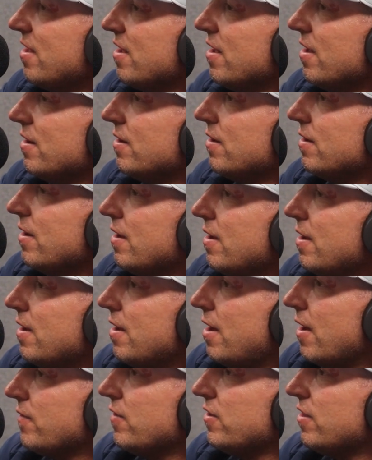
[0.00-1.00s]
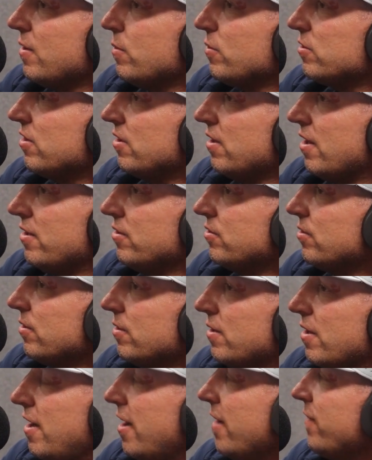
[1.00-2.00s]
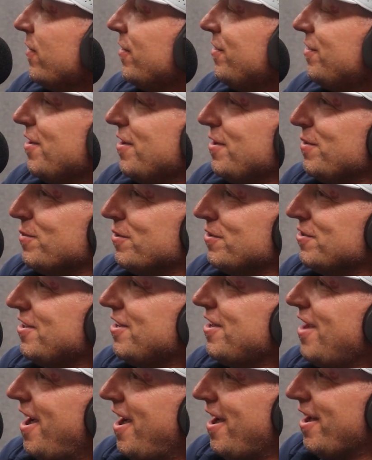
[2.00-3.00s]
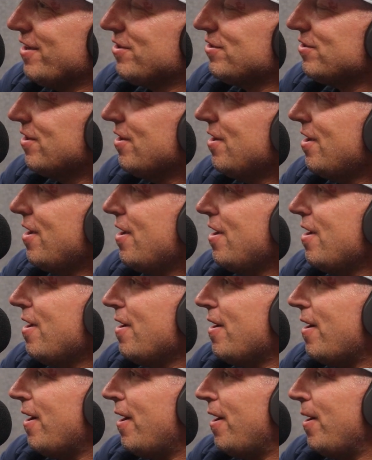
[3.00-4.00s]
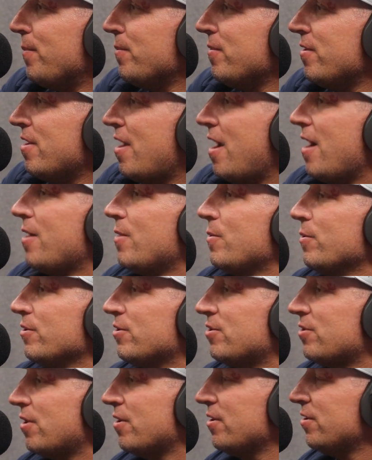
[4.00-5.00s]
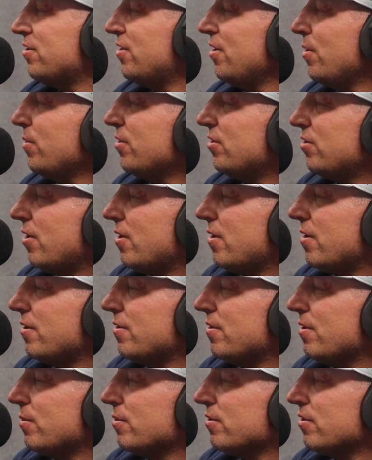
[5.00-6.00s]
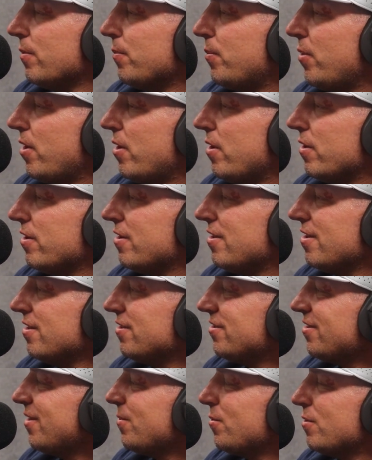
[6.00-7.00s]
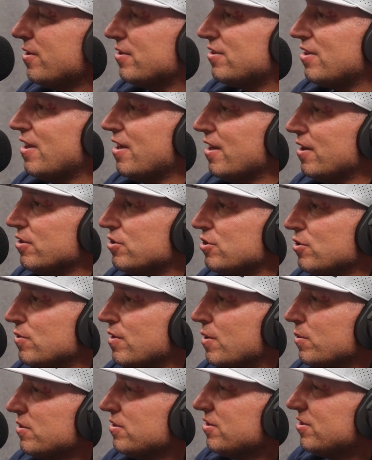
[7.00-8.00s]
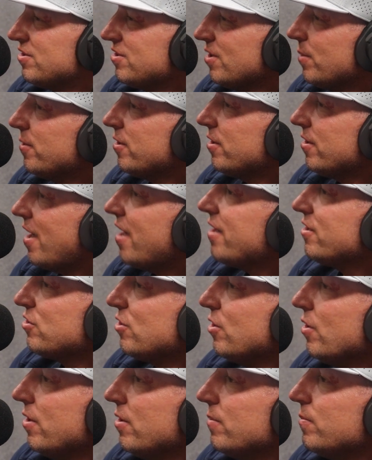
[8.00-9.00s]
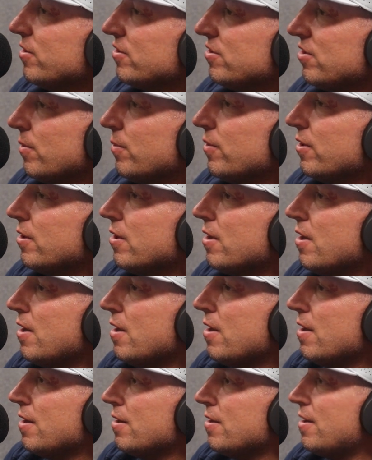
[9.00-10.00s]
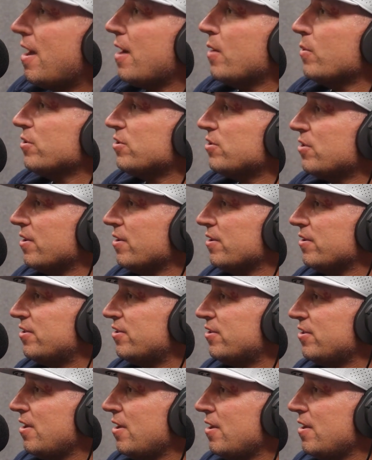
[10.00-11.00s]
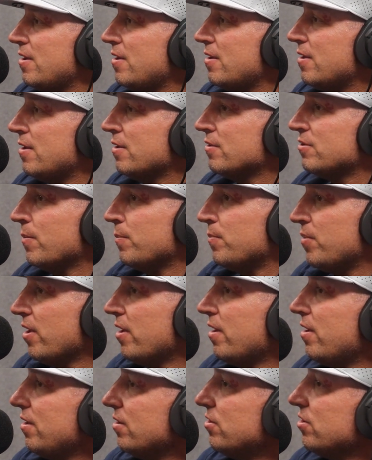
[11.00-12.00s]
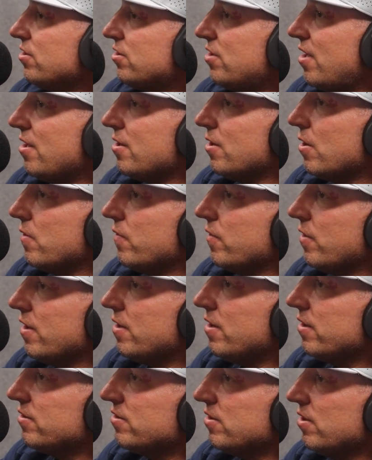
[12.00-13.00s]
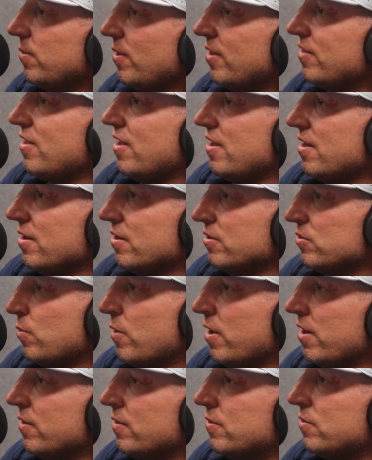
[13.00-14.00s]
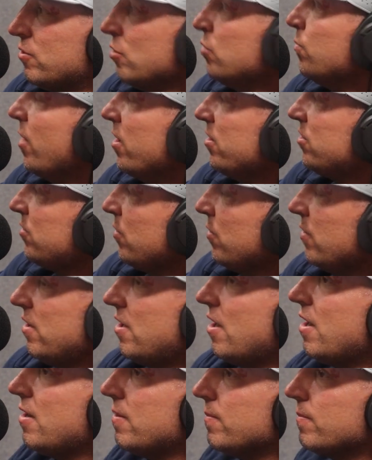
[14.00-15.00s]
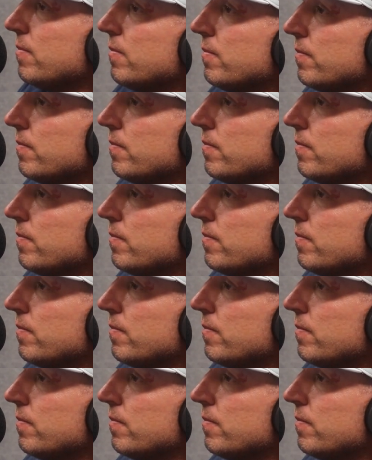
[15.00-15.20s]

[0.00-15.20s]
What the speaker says: then, everything was a laser. Everything was gas. Now we're starting to see it. We saw it. There was a ball against, I want to say, LSU that was similar, not as good, but similar. Now we're starting to see his ability just take over, and he doesn't seem to be thinking his way too much through the game.